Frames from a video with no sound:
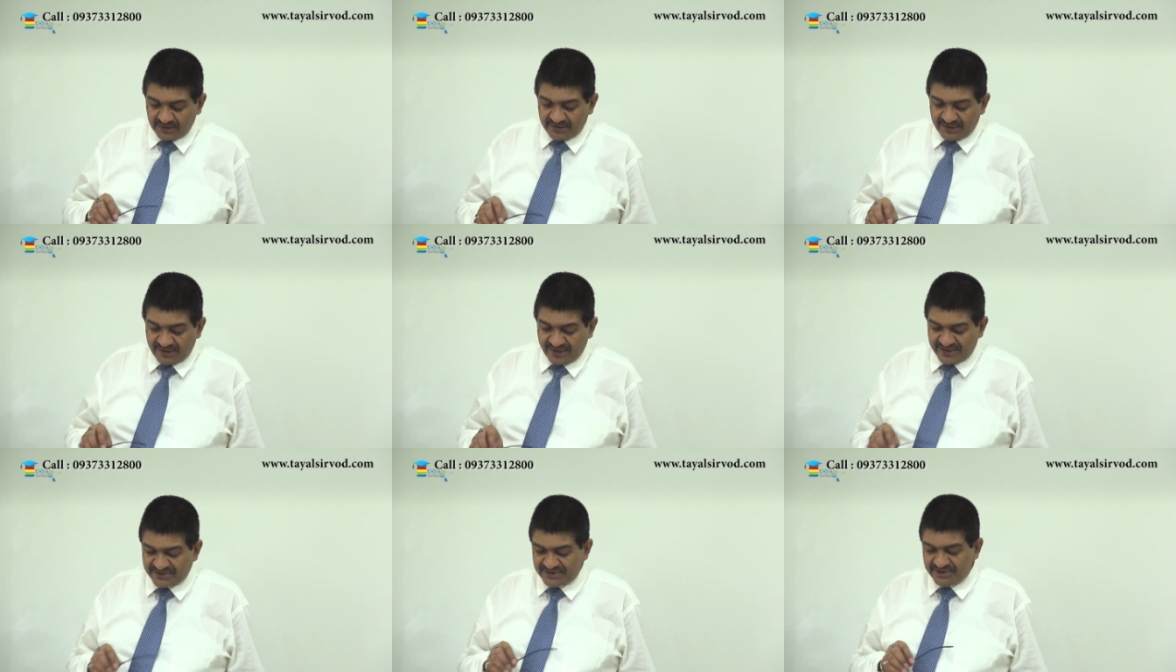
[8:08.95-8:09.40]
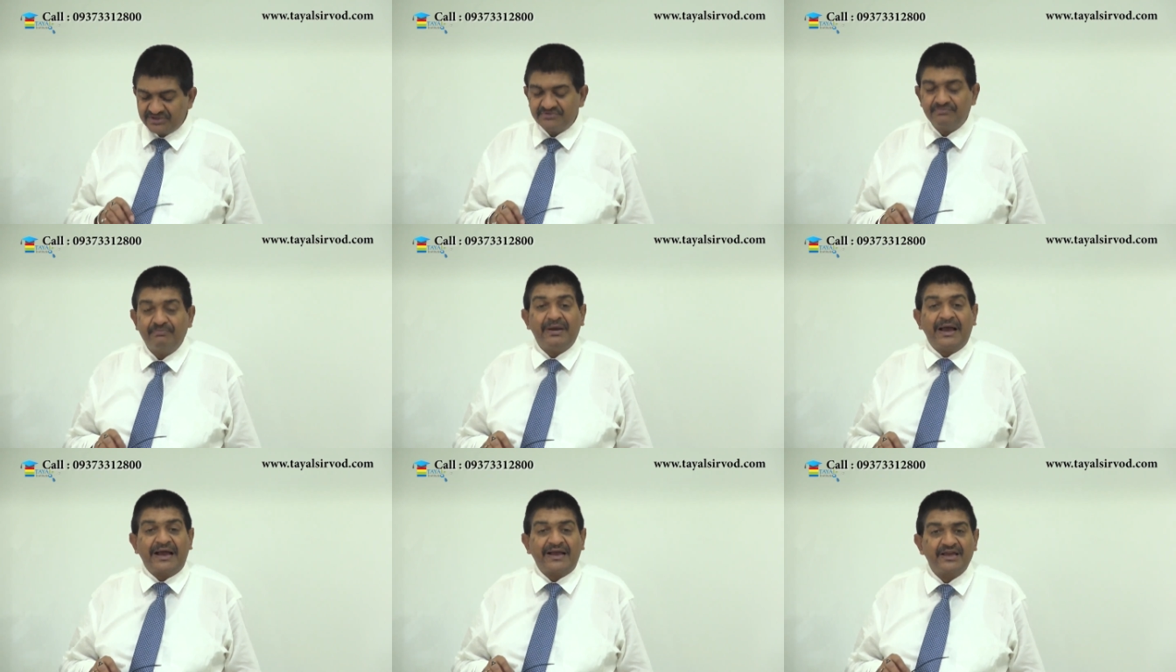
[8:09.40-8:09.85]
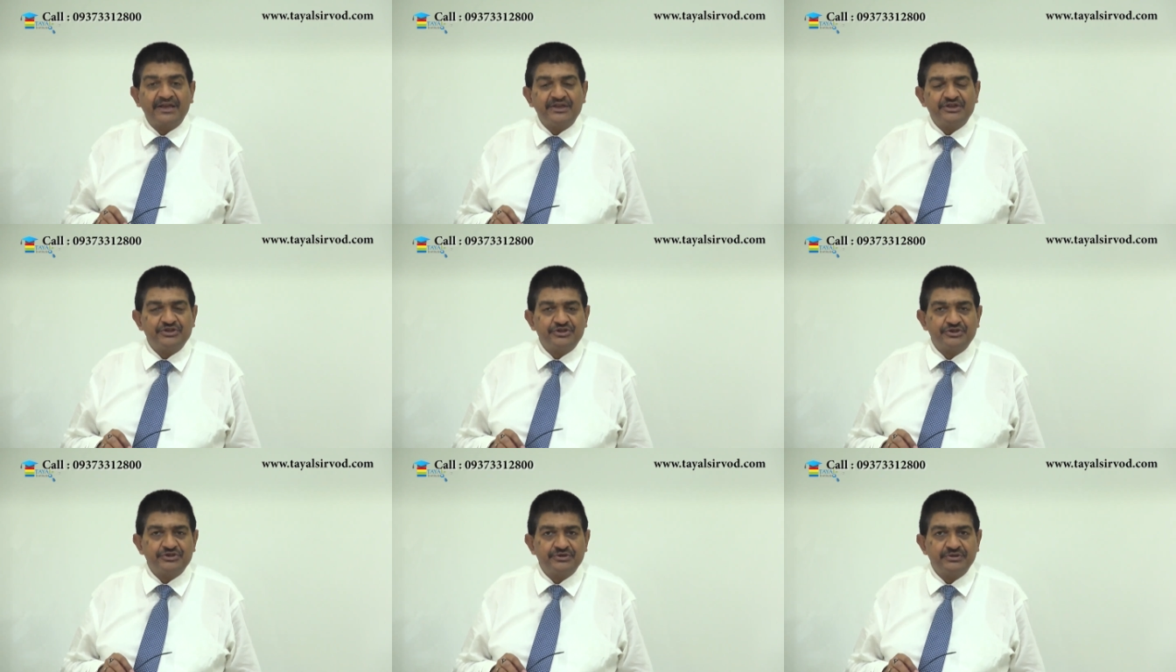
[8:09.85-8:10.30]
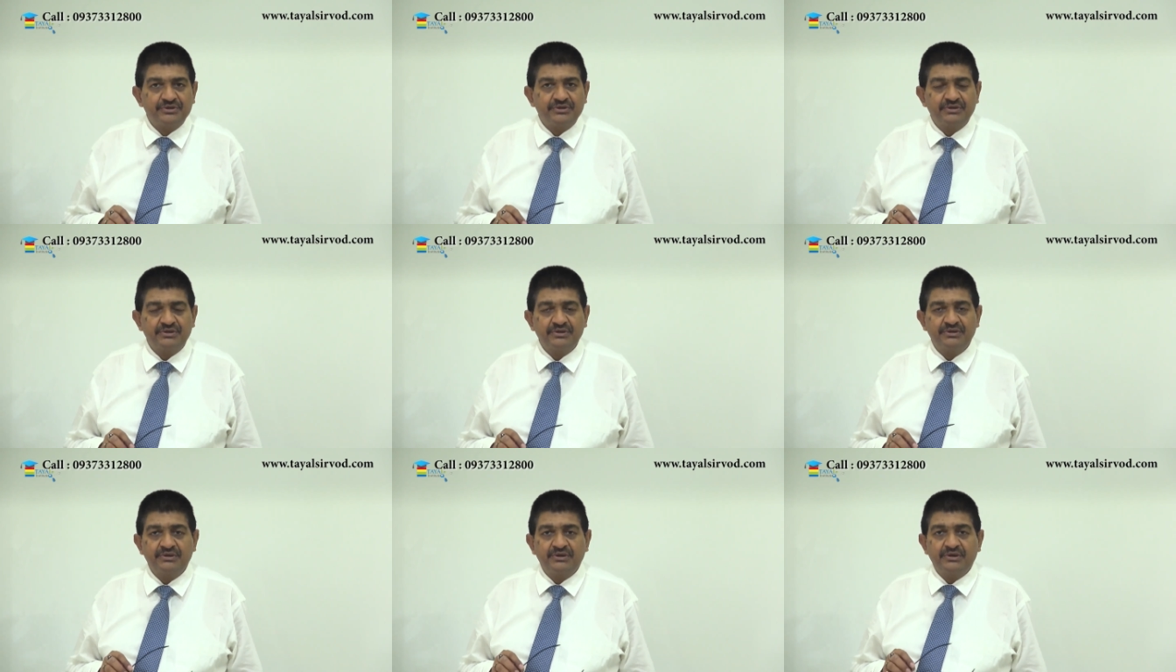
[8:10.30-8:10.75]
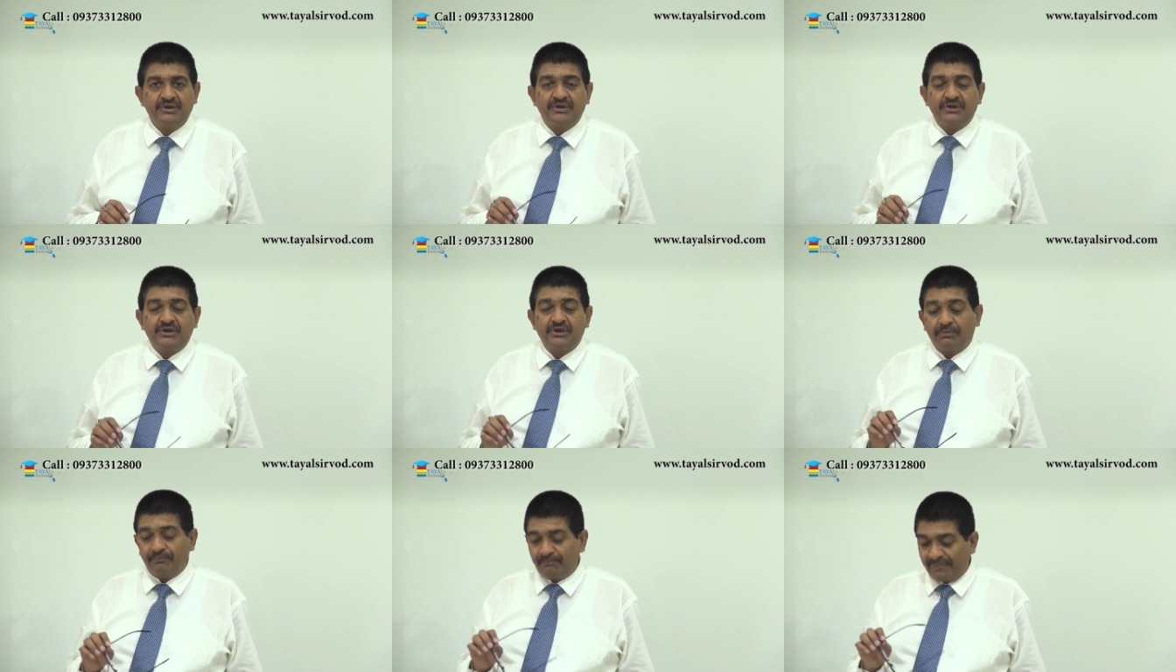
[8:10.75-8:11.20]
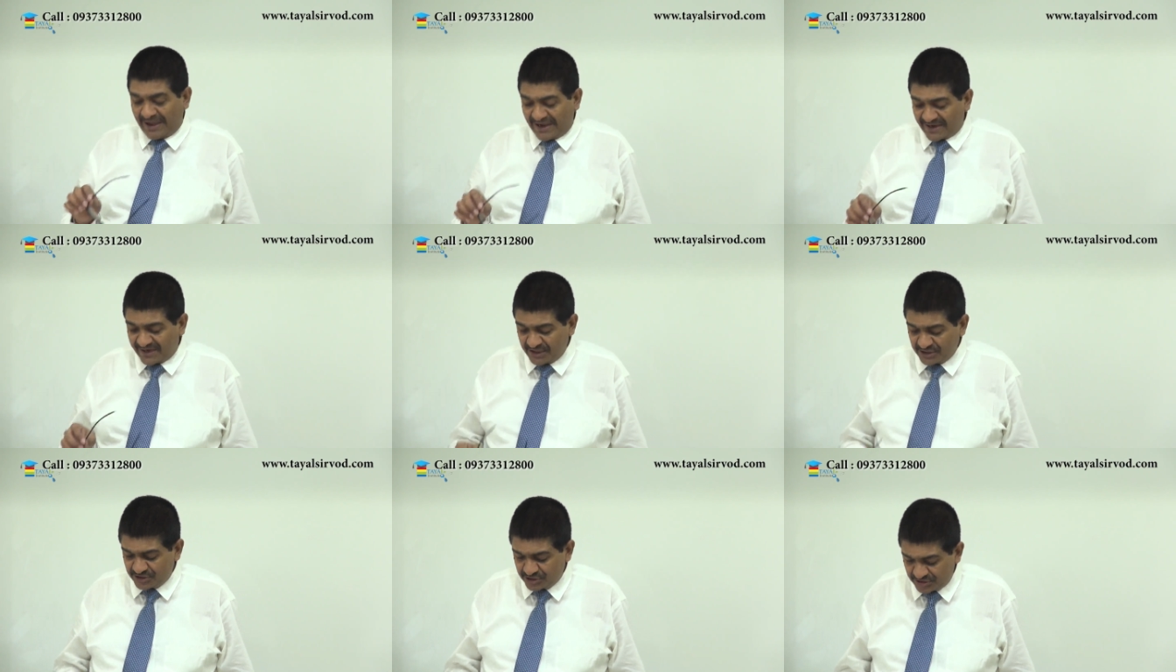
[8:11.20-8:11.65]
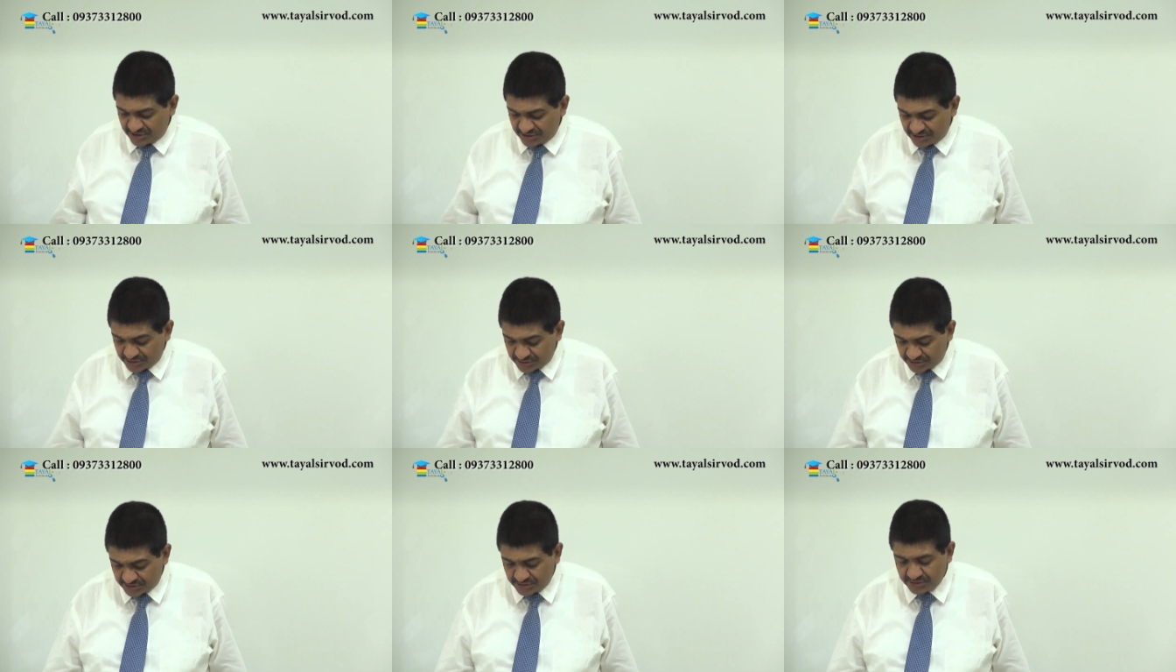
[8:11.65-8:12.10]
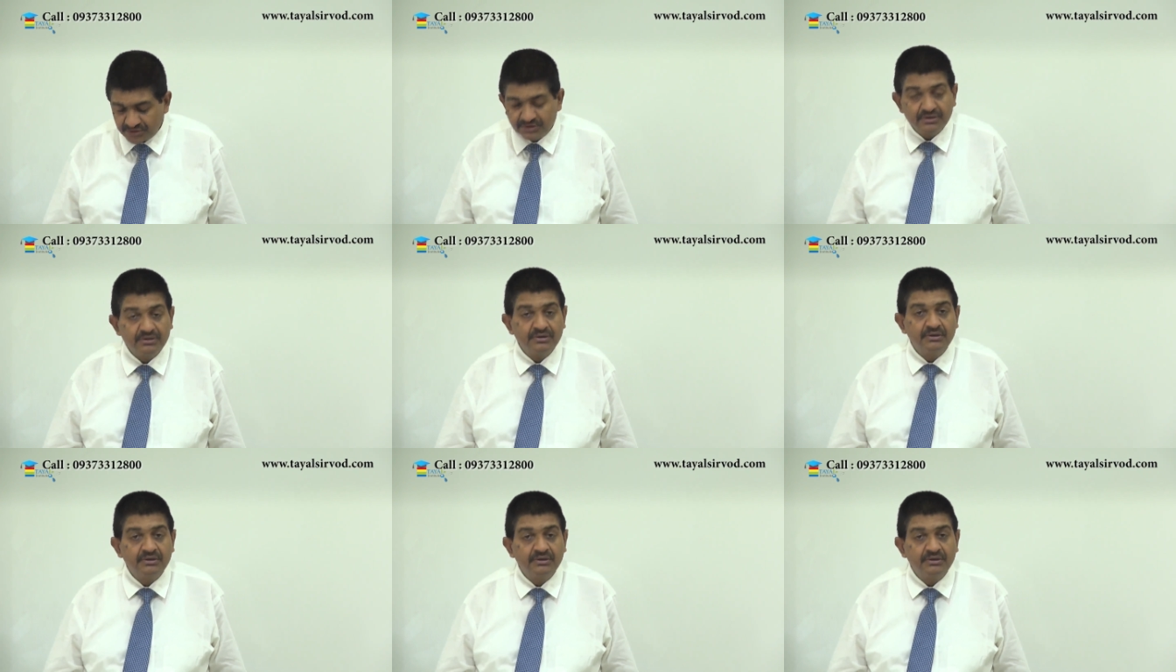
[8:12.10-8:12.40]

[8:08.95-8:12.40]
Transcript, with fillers: The next is baggage. Now baggage is,